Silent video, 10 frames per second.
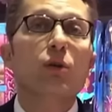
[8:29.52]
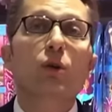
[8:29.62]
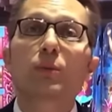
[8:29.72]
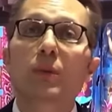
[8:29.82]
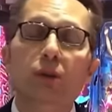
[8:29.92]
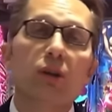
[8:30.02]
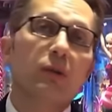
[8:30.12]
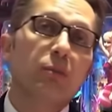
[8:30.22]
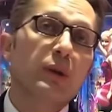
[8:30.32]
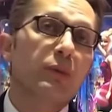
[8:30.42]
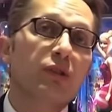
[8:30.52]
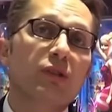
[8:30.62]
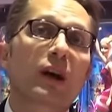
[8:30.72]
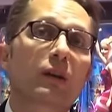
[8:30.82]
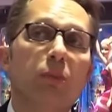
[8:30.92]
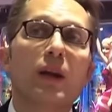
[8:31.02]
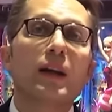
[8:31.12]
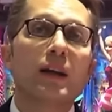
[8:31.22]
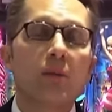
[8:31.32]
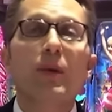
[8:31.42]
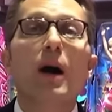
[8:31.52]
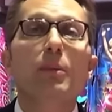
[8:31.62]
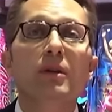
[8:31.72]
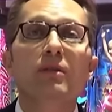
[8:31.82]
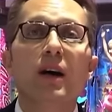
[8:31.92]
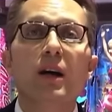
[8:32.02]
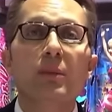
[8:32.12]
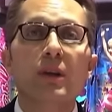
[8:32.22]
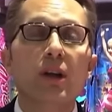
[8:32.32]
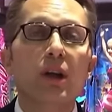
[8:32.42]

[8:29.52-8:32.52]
home and you can pretty much start playing in the Barbie environment.